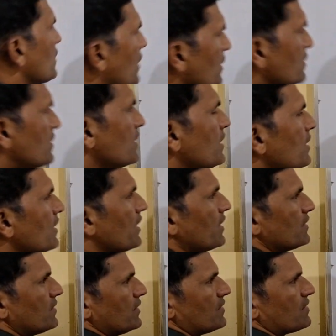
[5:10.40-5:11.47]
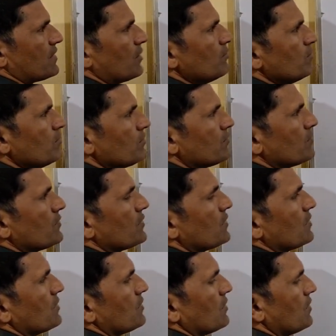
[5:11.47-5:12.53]
Consider a system.
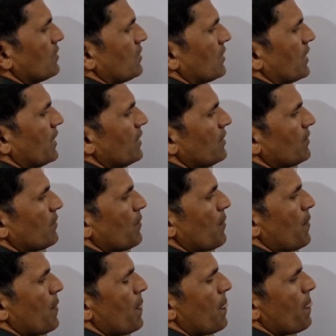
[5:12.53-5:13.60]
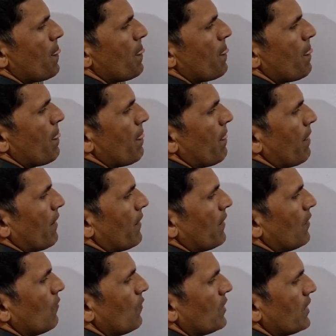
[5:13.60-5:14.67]
Okay,
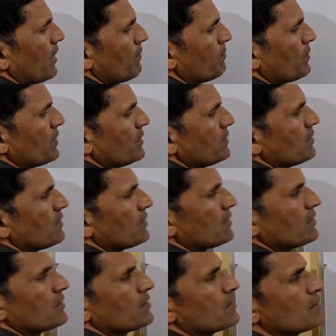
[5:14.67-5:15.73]
now what happens?